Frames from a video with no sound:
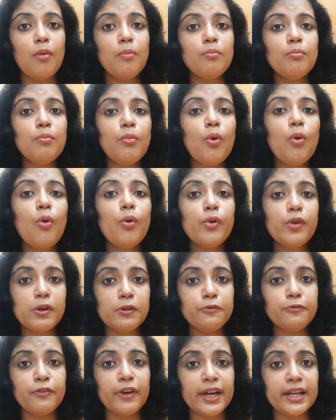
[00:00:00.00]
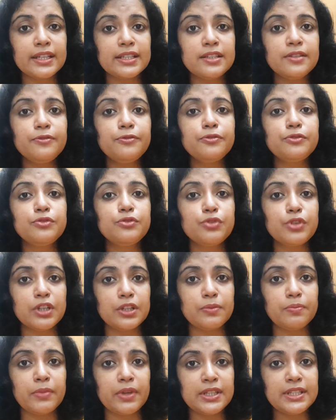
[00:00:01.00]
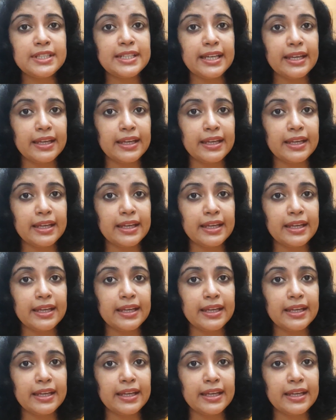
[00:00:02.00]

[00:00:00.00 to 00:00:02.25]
more effective treatment